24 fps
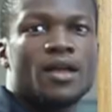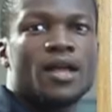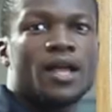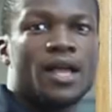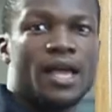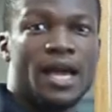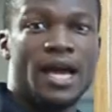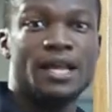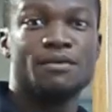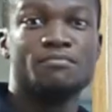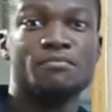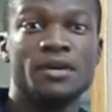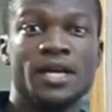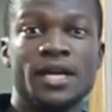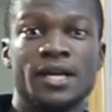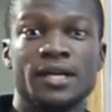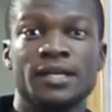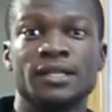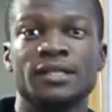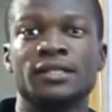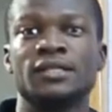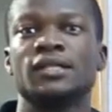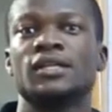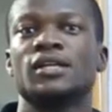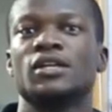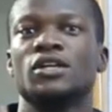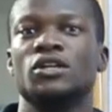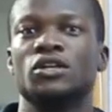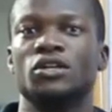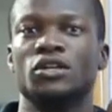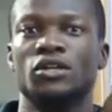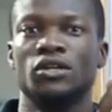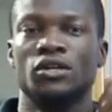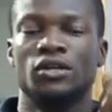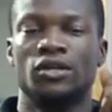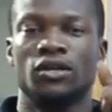can
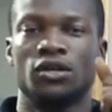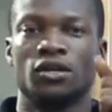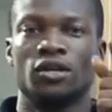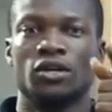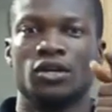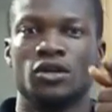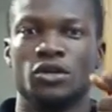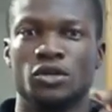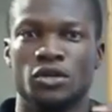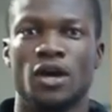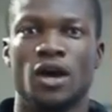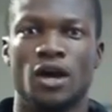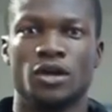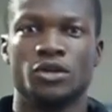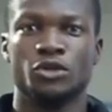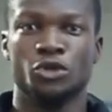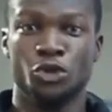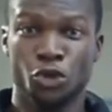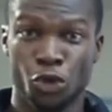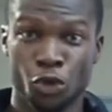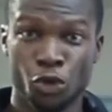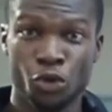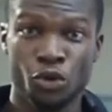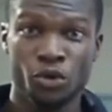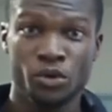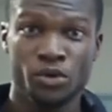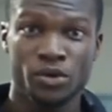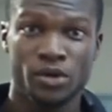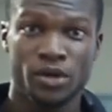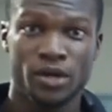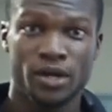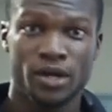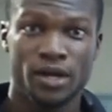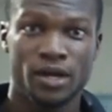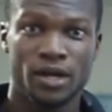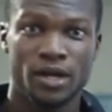mean
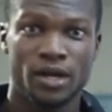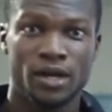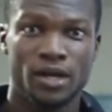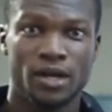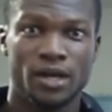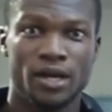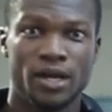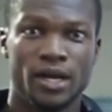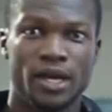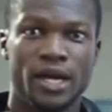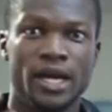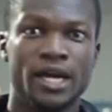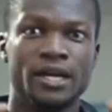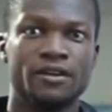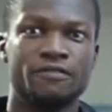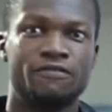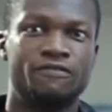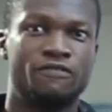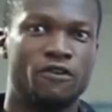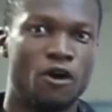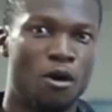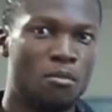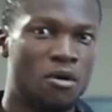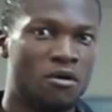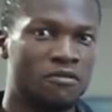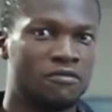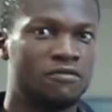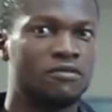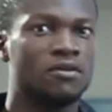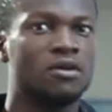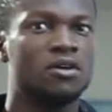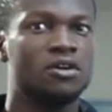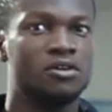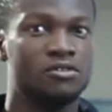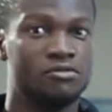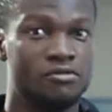you in form
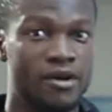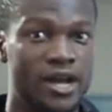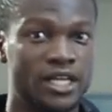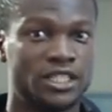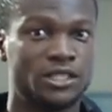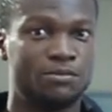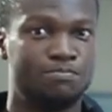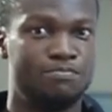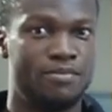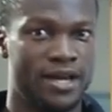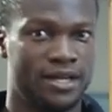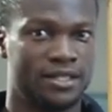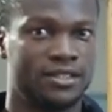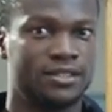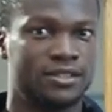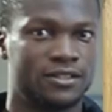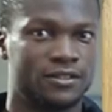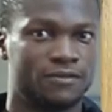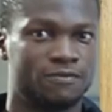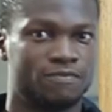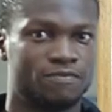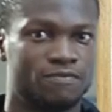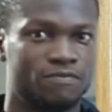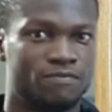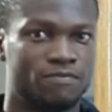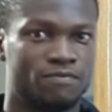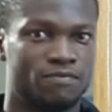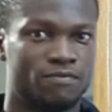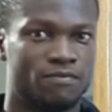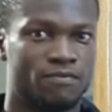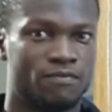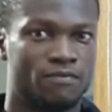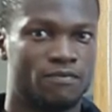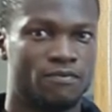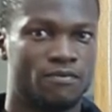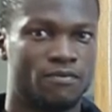of respect.
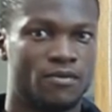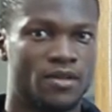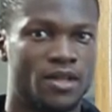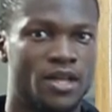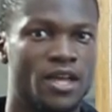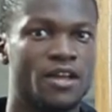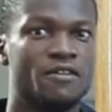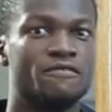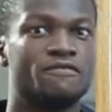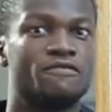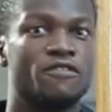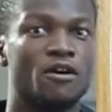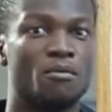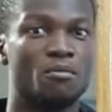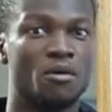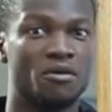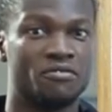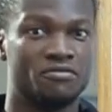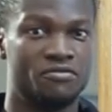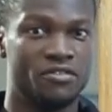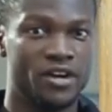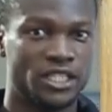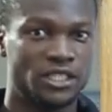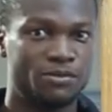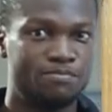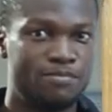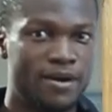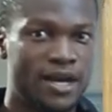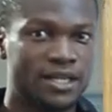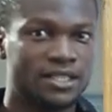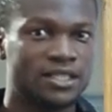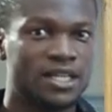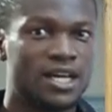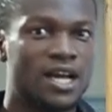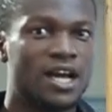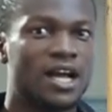In form of
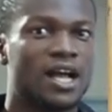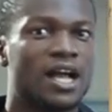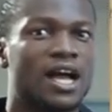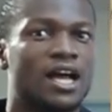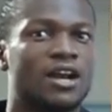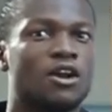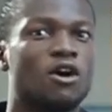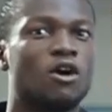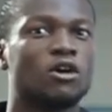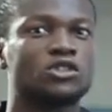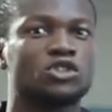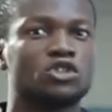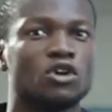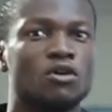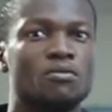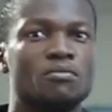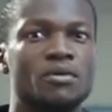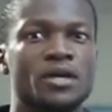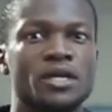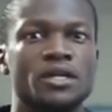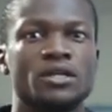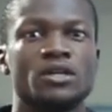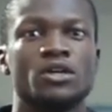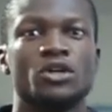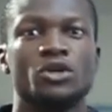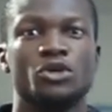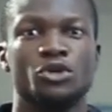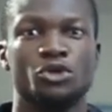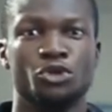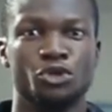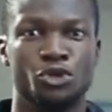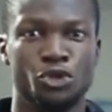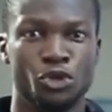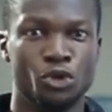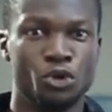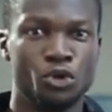respect can also mean
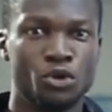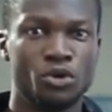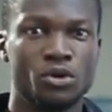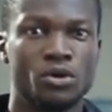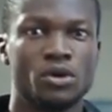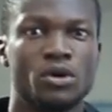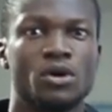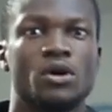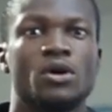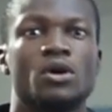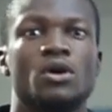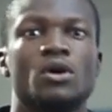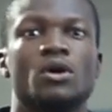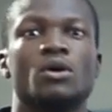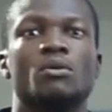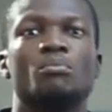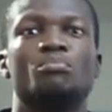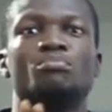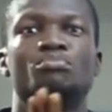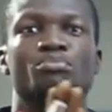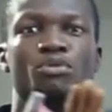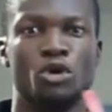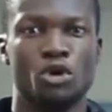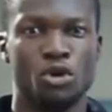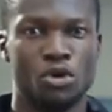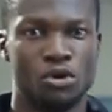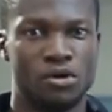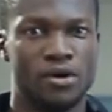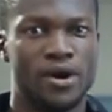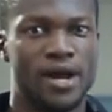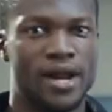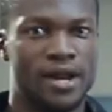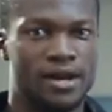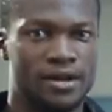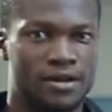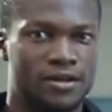you,
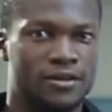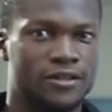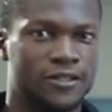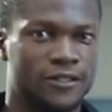plural.